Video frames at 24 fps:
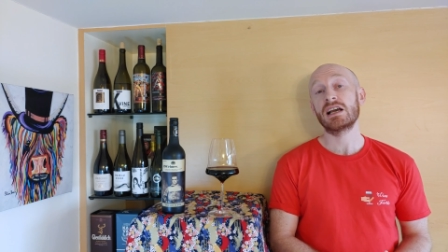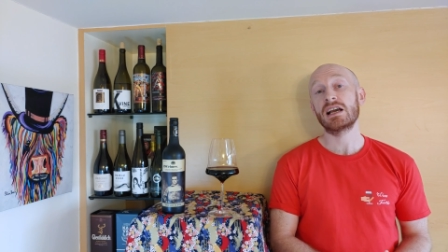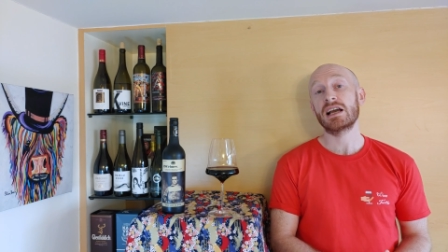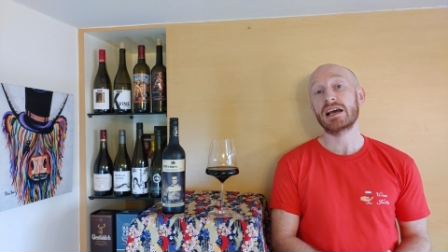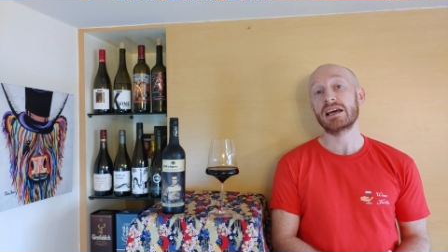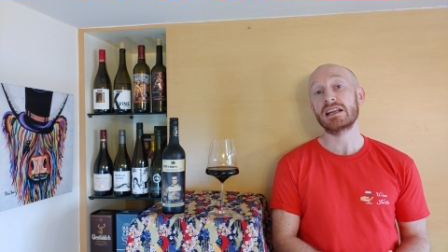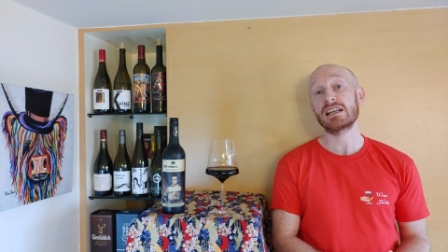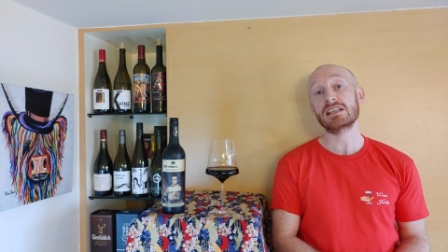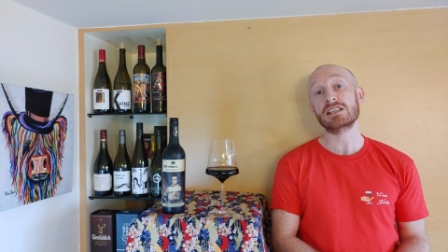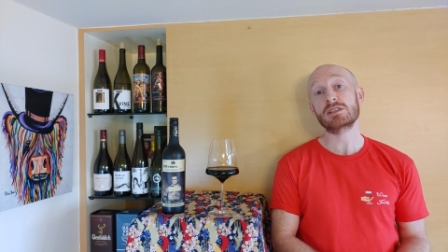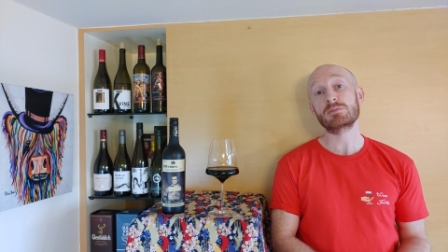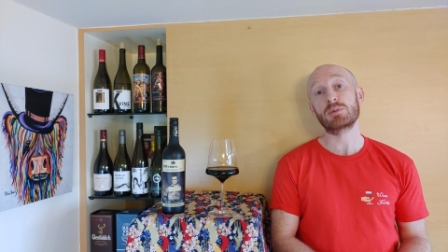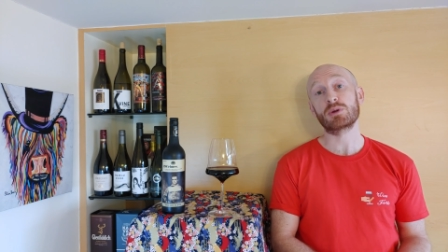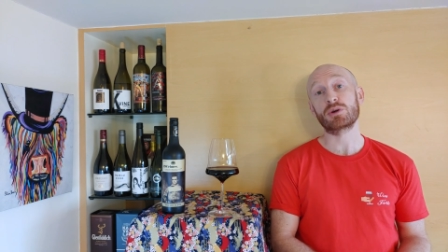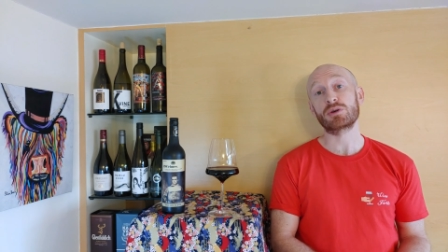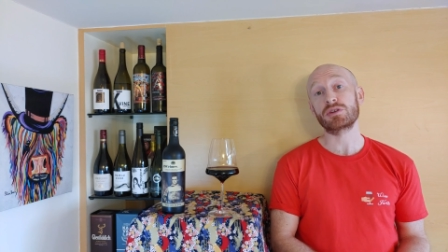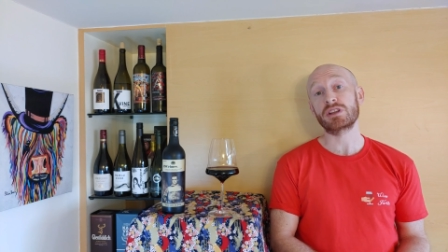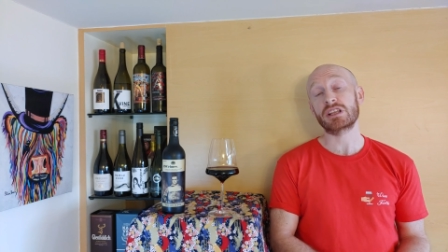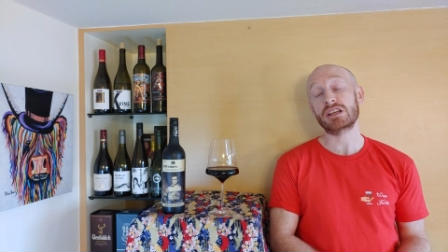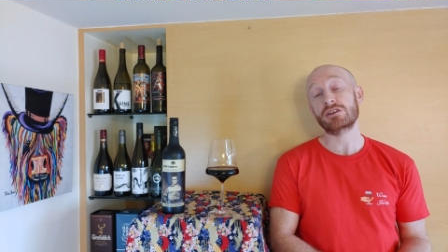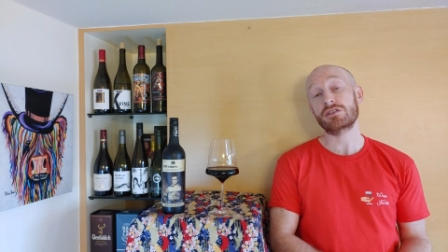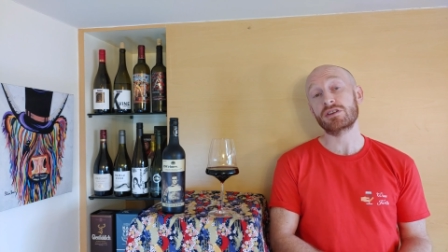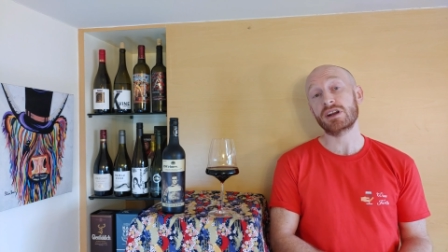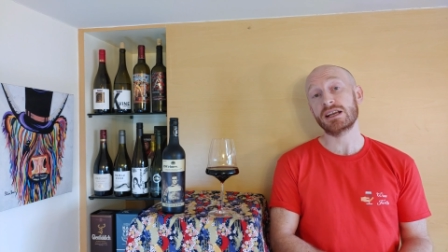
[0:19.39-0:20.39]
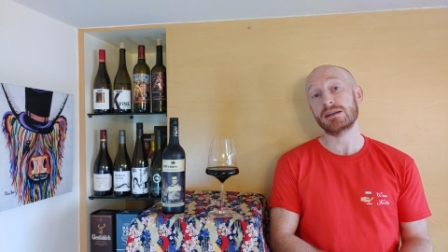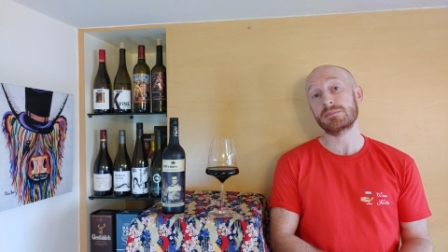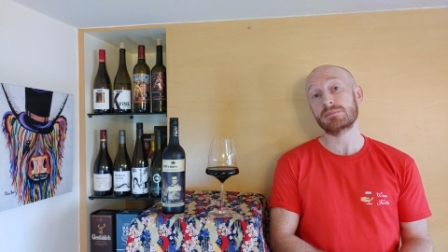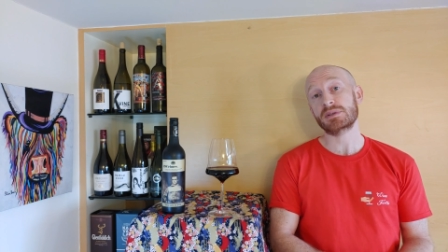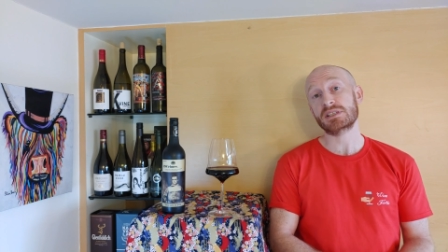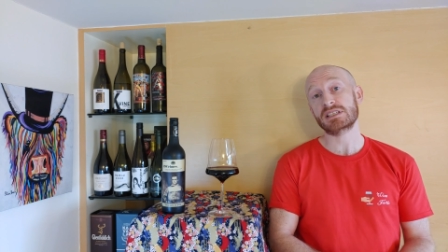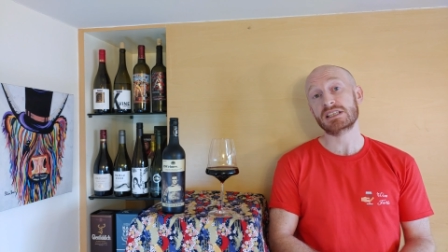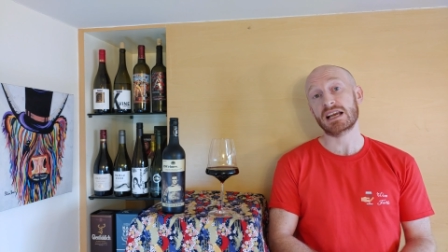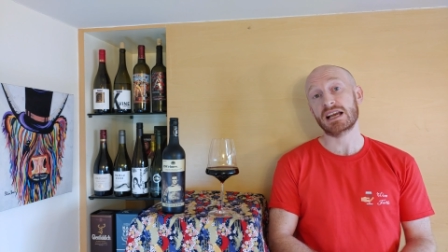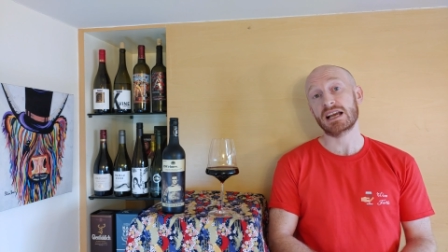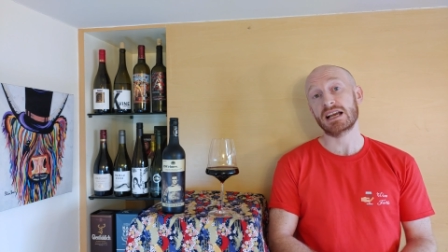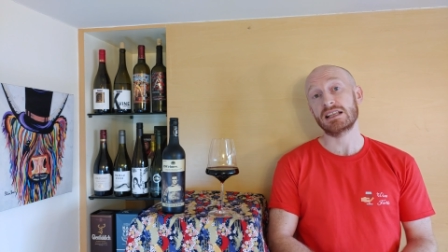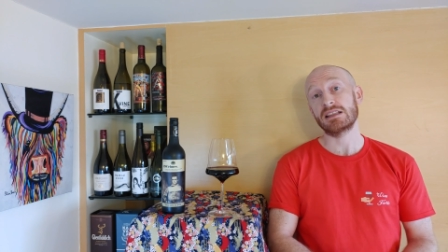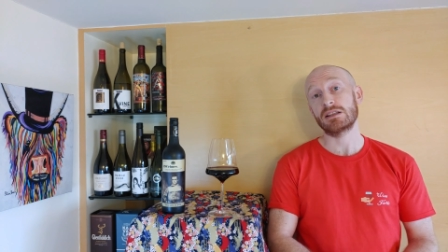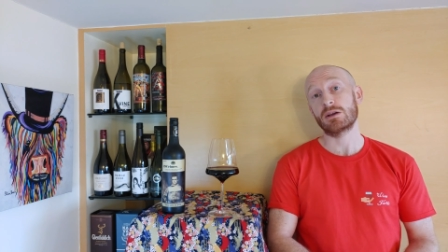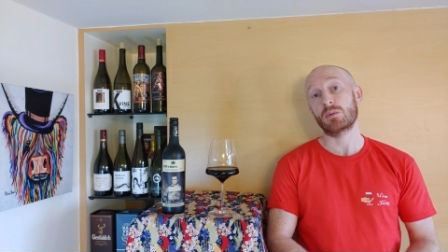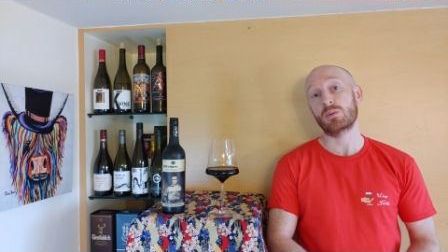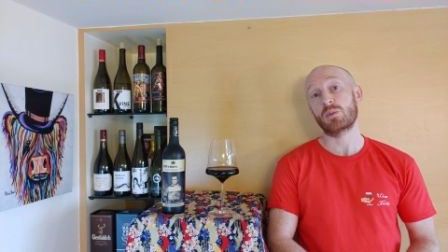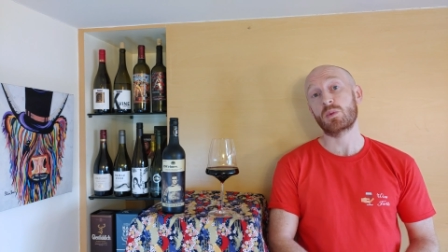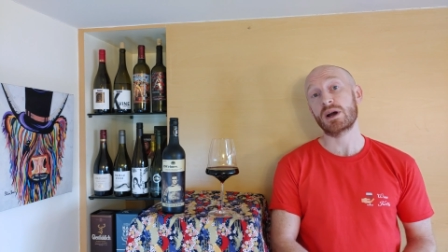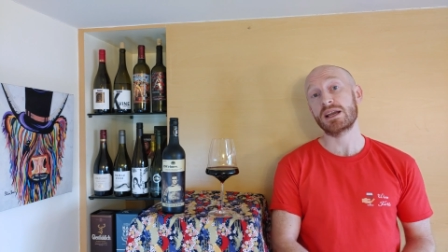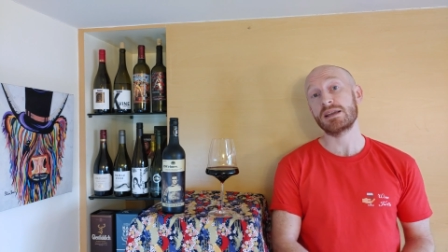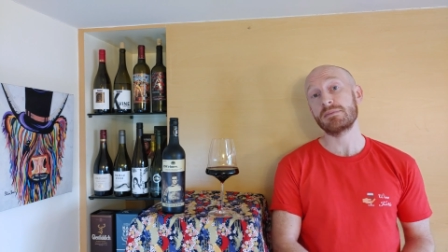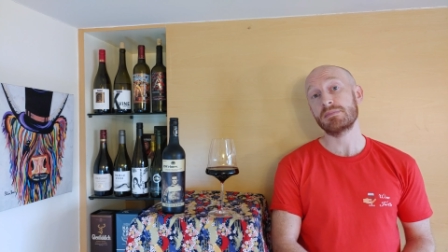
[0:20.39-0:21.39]
and explore the grapes and the
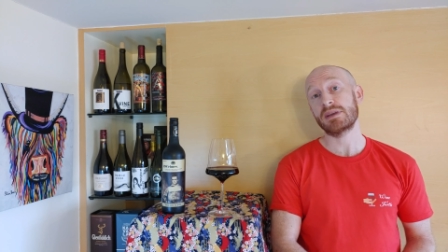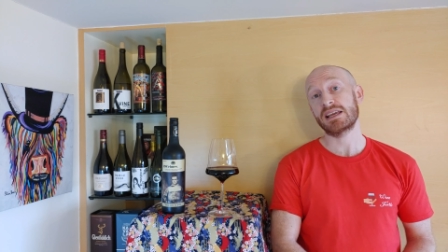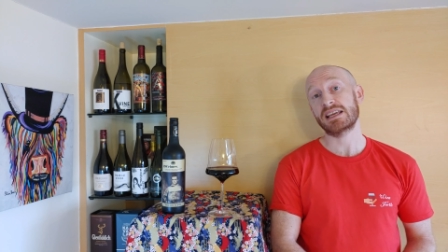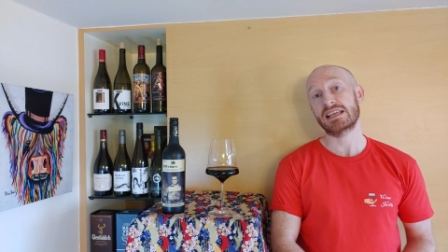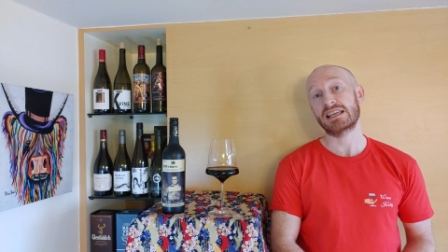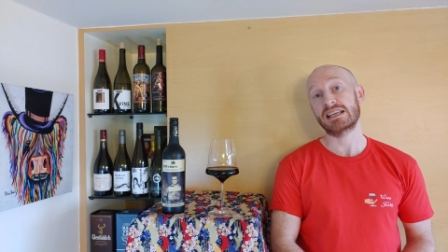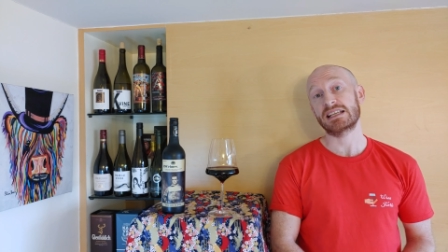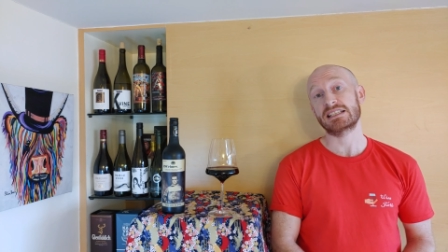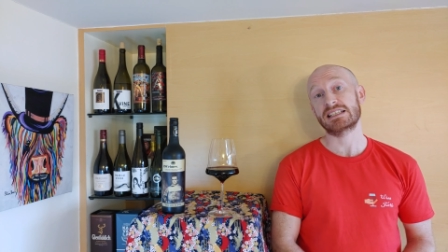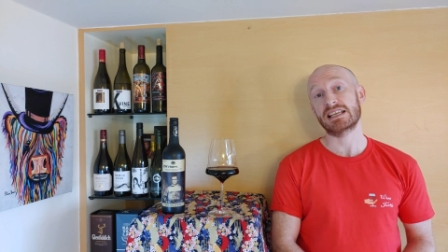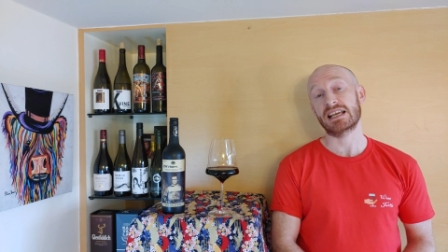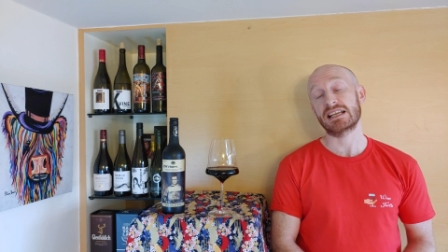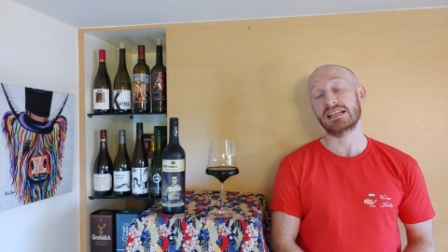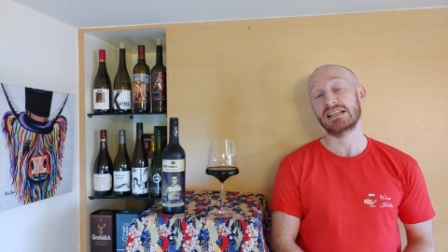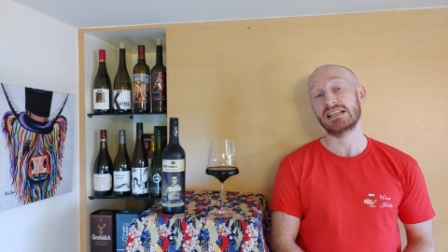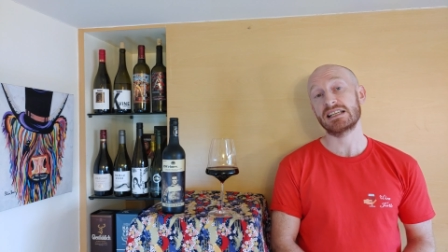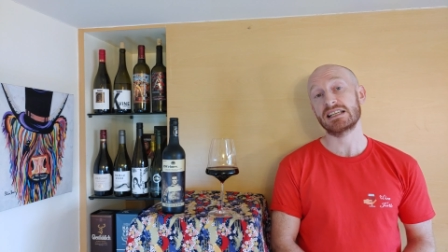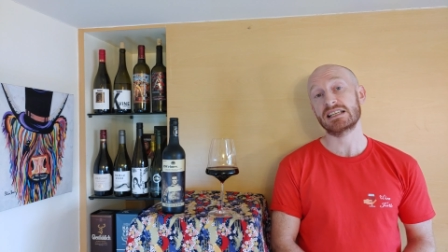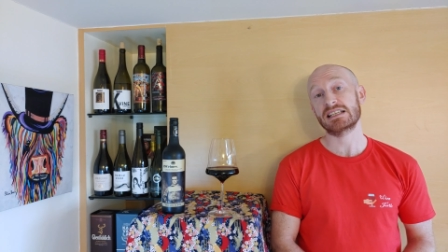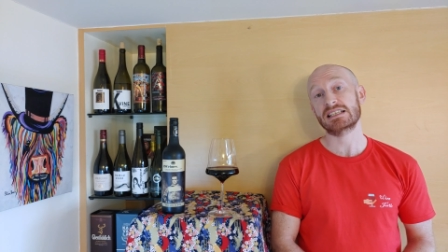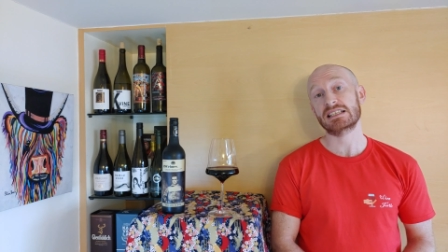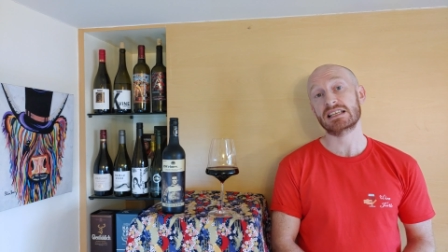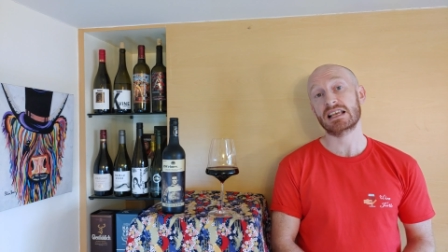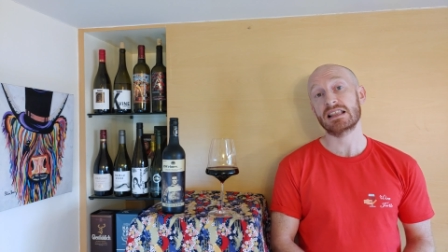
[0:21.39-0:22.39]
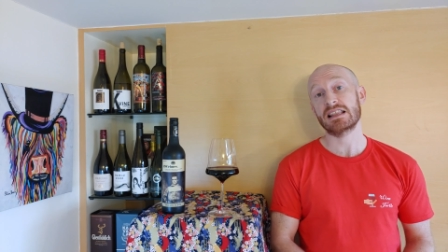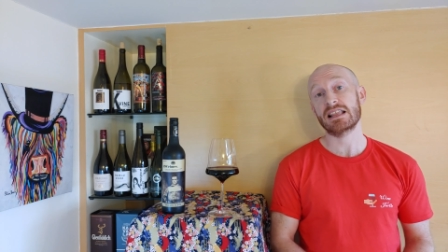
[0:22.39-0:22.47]
winemaking techniques